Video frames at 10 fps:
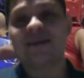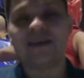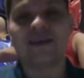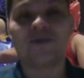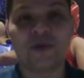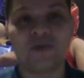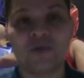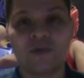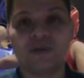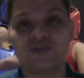yeah, we
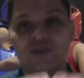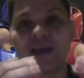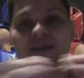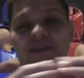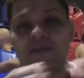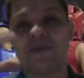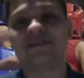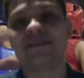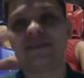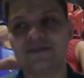were together in the
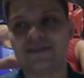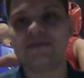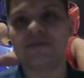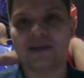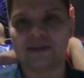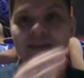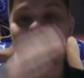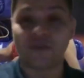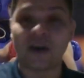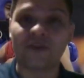Mexican team. Like his
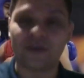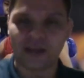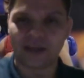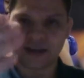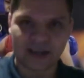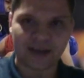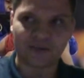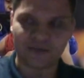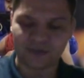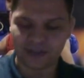father, like
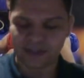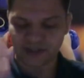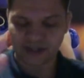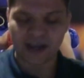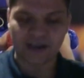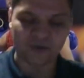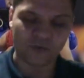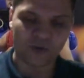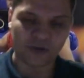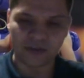Gallardo, the guy who
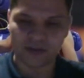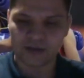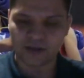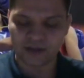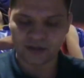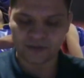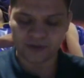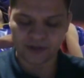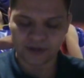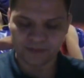won
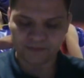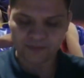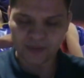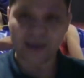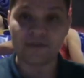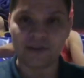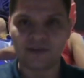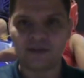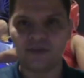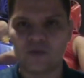the Kevin,
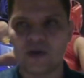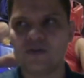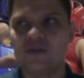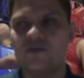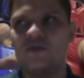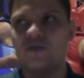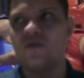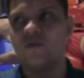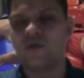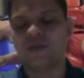the one who won